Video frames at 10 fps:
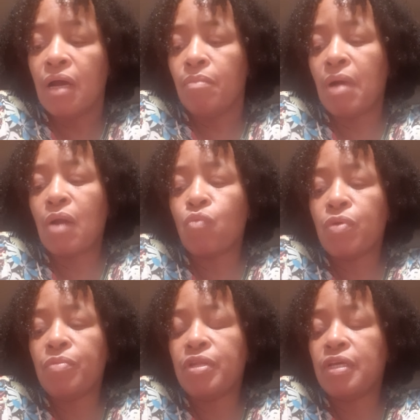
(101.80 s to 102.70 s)
my
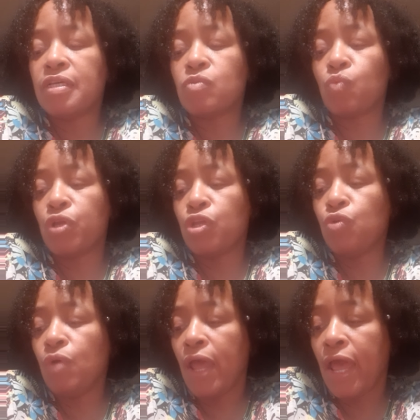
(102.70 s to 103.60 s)
remedy is when
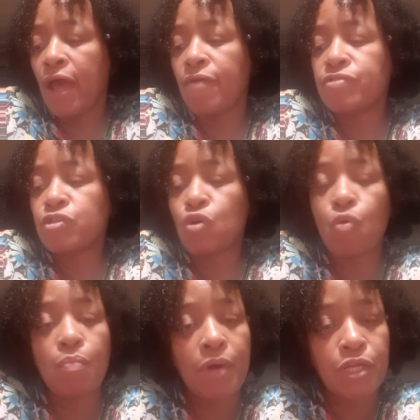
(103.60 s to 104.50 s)
you have
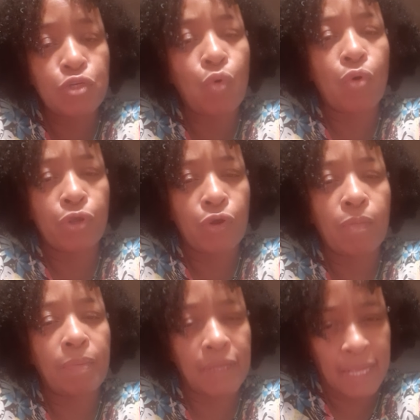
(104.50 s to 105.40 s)
so much on
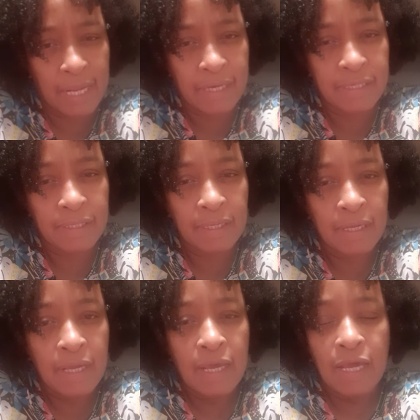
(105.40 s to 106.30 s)
your plate
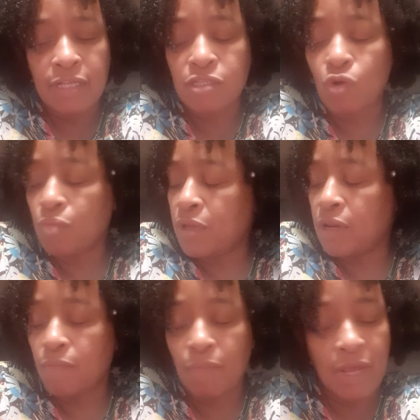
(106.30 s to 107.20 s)
and so
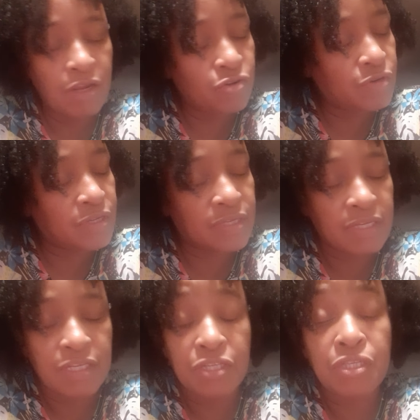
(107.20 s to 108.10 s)
many major
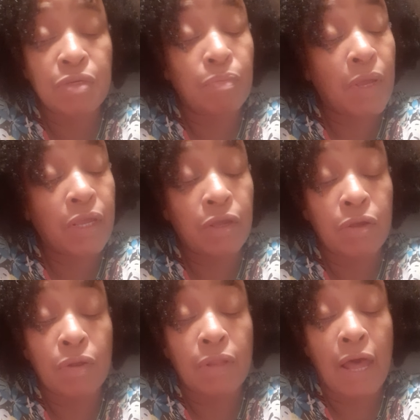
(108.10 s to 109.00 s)
decisions to make in
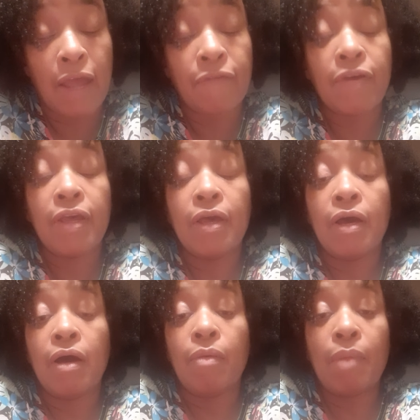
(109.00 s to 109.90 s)
your life,
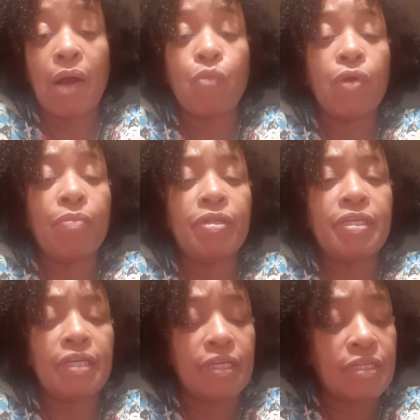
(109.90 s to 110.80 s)
my
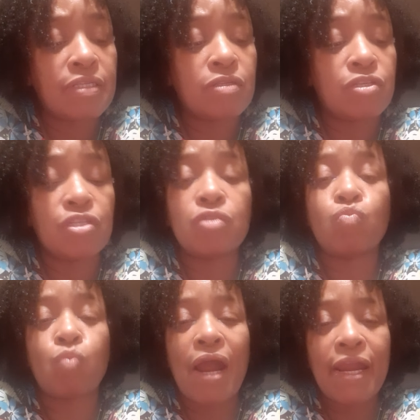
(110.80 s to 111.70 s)
remedy is just
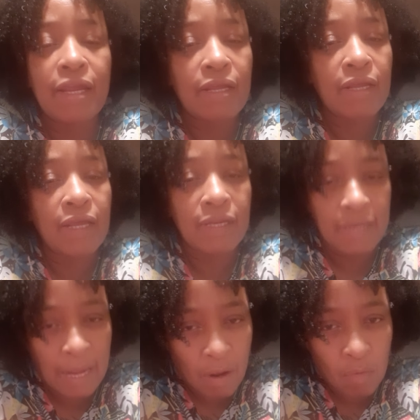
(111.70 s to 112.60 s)
writing it
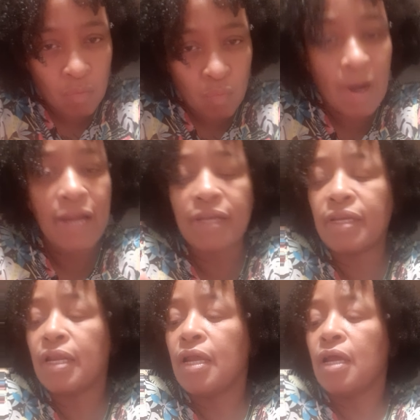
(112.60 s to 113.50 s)
down,
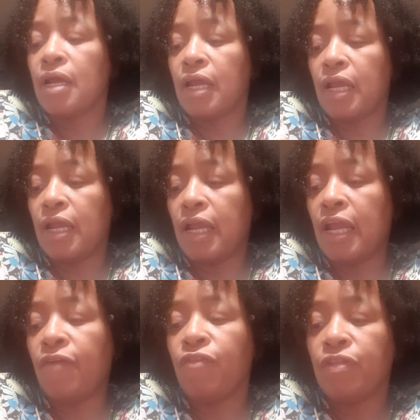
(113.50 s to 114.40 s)
writing
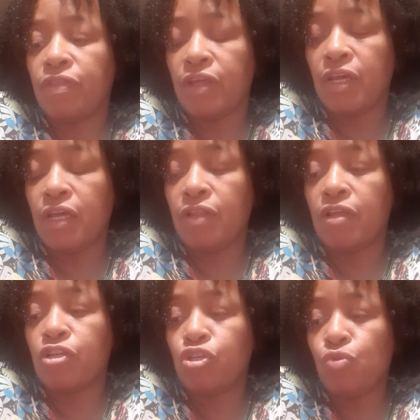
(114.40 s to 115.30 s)
everything
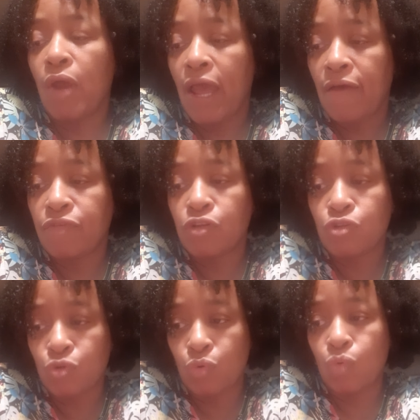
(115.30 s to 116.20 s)
that you have to
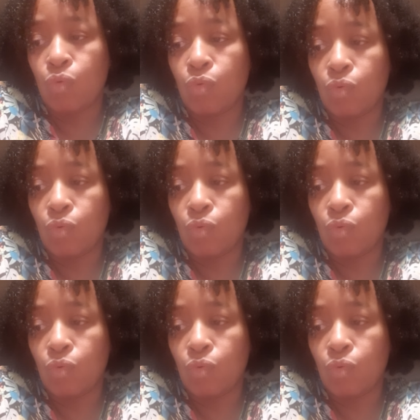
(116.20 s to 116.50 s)
do